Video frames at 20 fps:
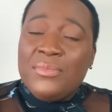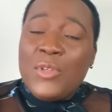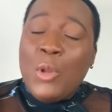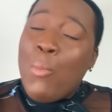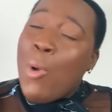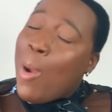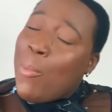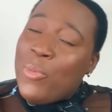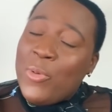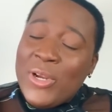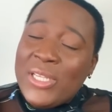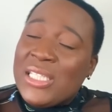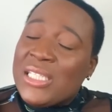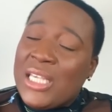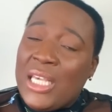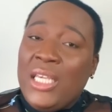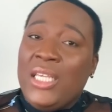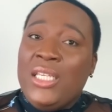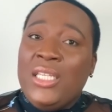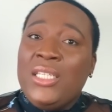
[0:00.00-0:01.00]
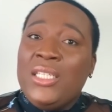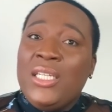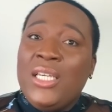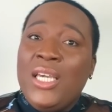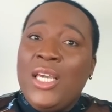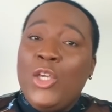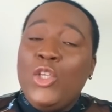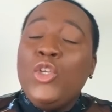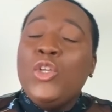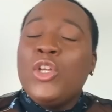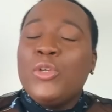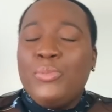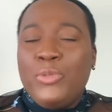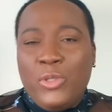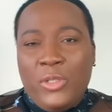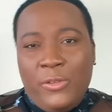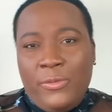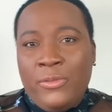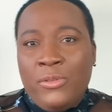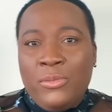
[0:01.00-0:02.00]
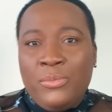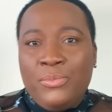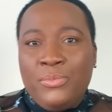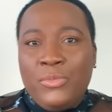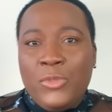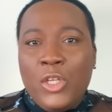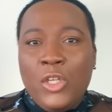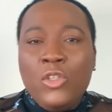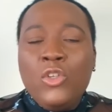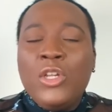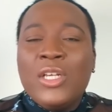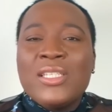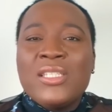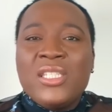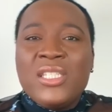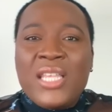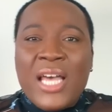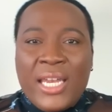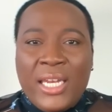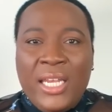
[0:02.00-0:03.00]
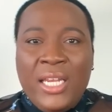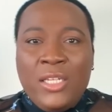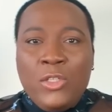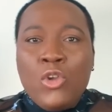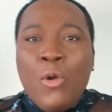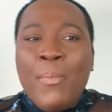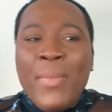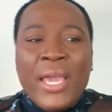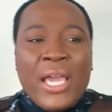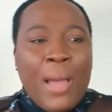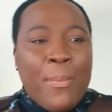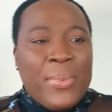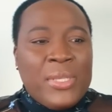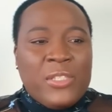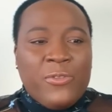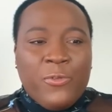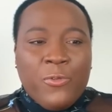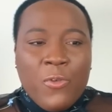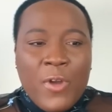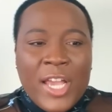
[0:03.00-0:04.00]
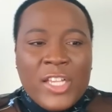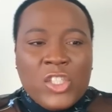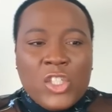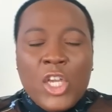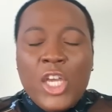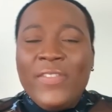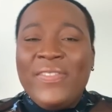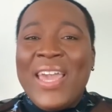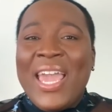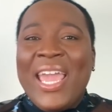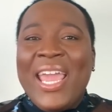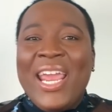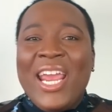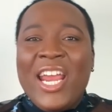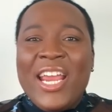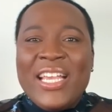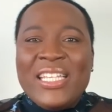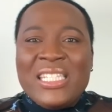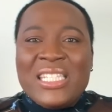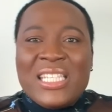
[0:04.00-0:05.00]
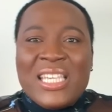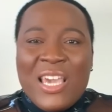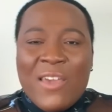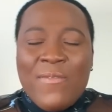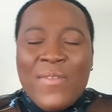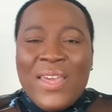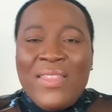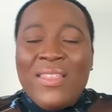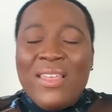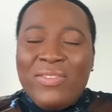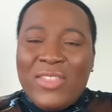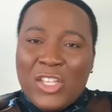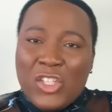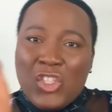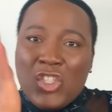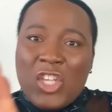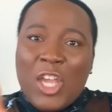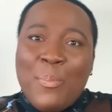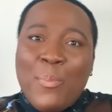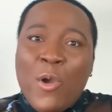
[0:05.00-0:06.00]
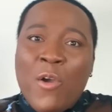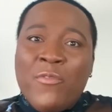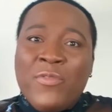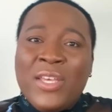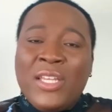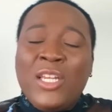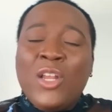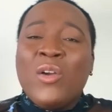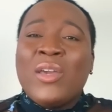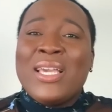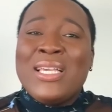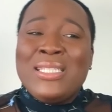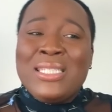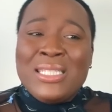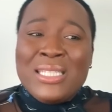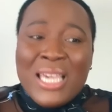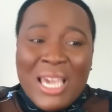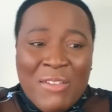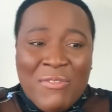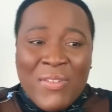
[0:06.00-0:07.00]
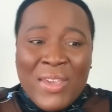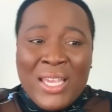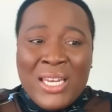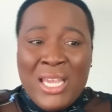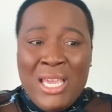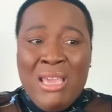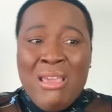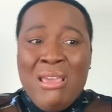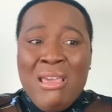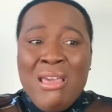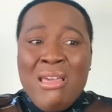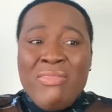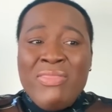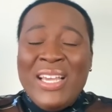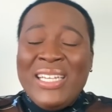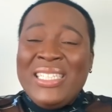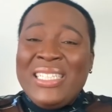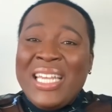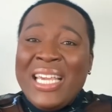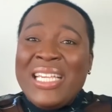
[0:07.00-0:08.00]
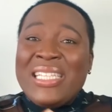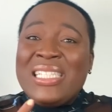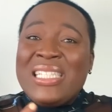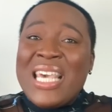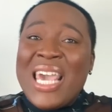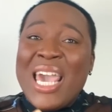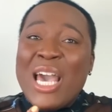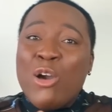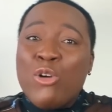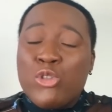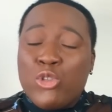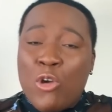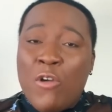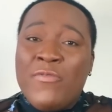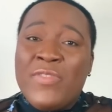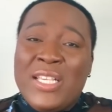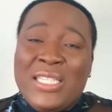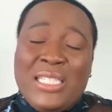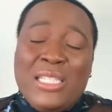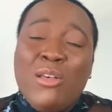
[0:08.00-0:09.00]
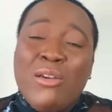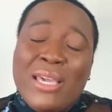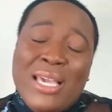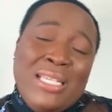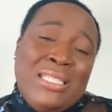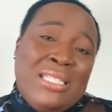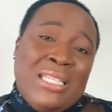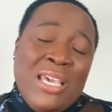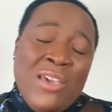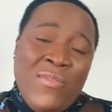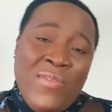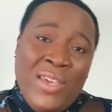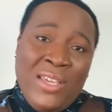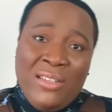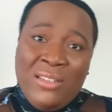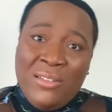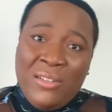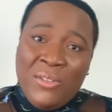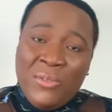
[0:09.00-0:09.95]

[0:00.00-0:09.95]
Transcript: Bob Risky, you look beautiful. You look stunning. Your makeup is fresh. The hair is given. The shape of the look is given. The details of this look is given.